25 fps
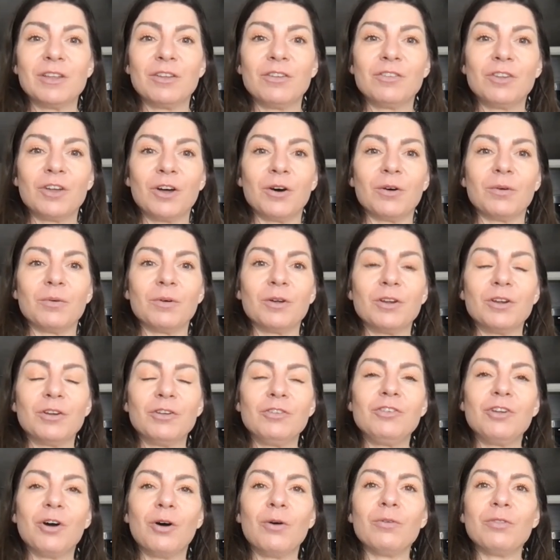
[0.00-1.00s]
So
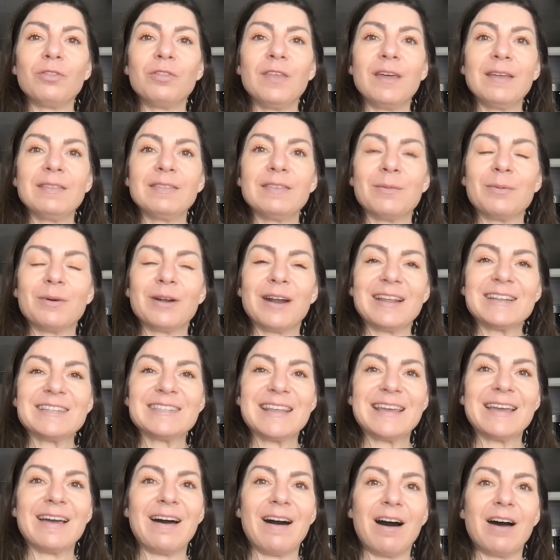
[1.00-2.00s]
don't think that when I
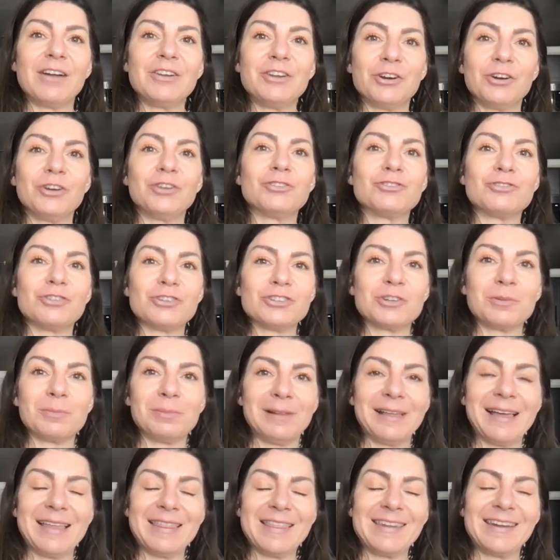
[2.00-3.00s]
say on your nutrition
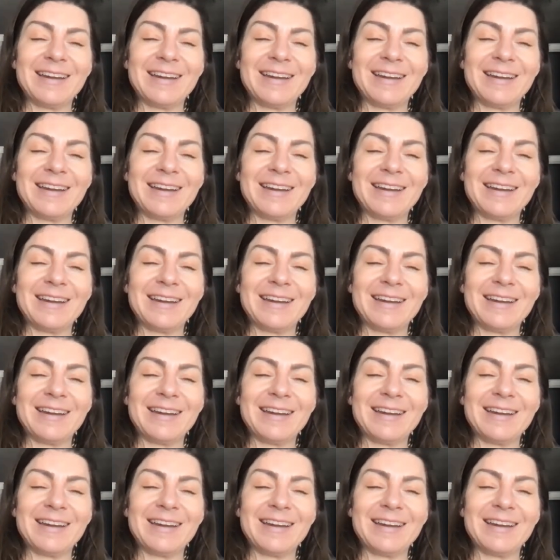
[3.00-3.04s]
plan,